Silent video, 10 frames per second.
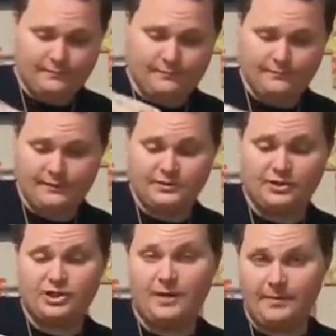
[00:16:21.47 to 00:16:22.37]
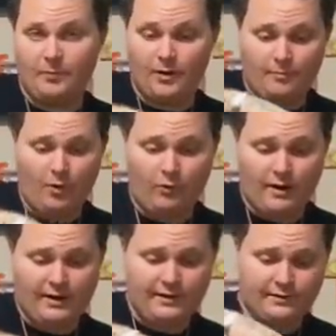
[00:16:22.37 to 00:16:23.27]
This is a chubby boy bowl
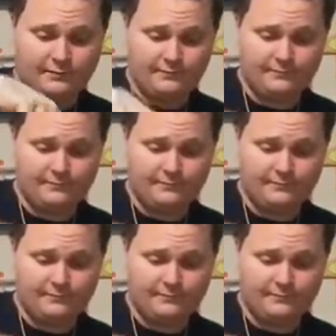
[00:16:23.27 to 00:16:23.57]
right here.